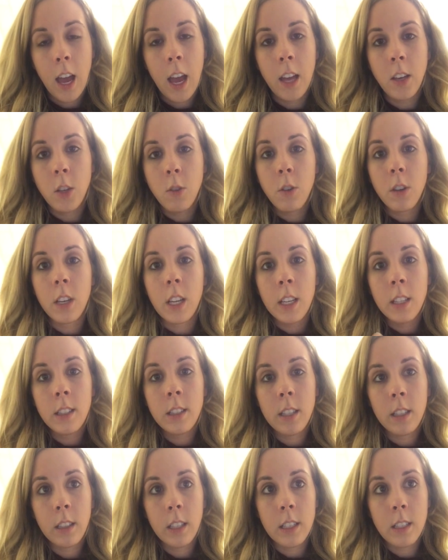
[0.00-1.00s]
And you could
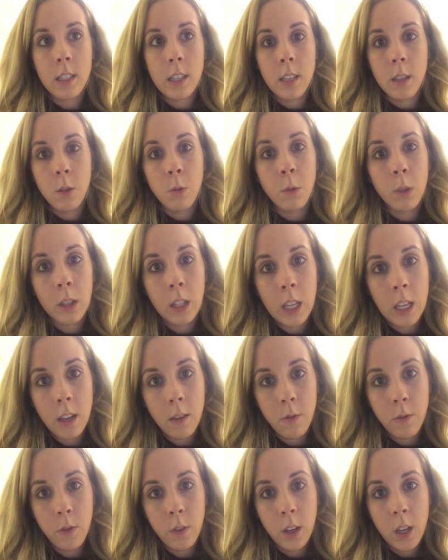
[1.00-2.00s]
instantly see the
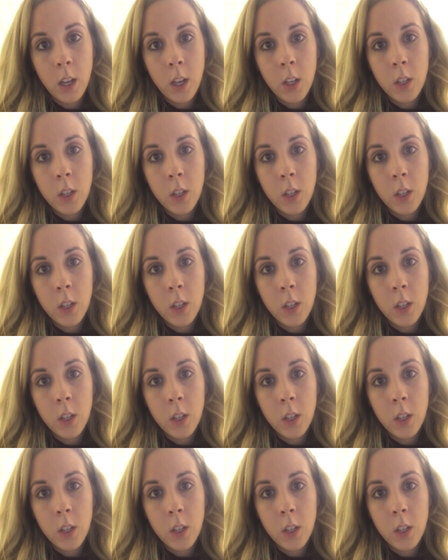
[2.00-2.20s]
relief.